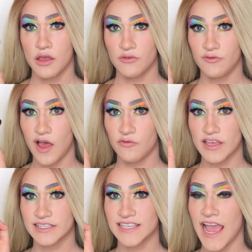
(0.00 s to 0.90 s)

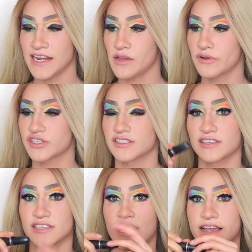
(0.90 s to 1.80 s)
Velvet Teddy, which is
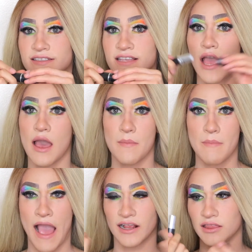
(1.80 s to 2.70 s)
this nice
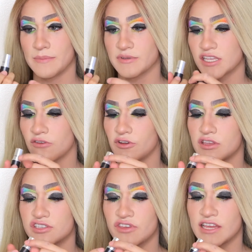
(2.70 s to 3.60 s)
MAC lipstick. For
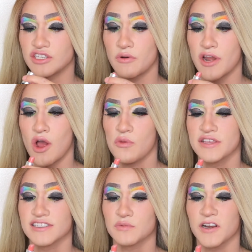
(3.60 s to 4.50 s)
those of you that don't know,
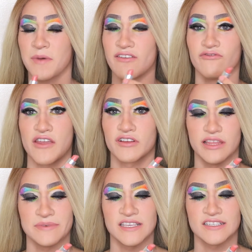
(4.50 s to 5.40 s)
this is one of my favorite
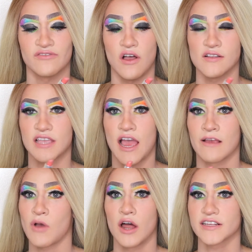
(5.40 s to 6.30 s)
lipsticks of all
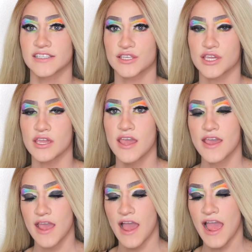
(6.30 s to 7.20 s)
time, honestly.
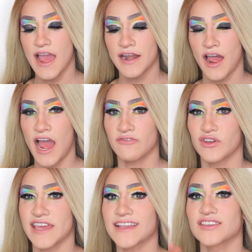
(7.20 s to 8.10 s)
And I
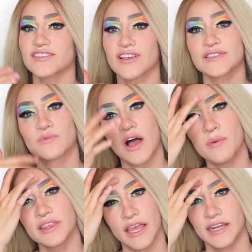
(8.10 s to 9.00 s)
feel like it just goes well
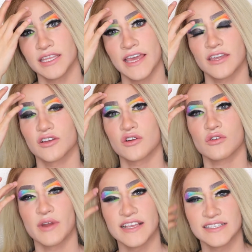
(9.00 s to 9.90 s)
with any like
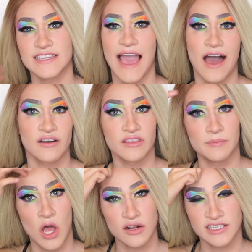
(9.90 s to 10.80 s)
crazy out of the
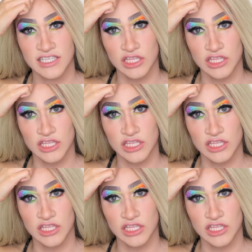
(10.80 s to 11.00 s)
box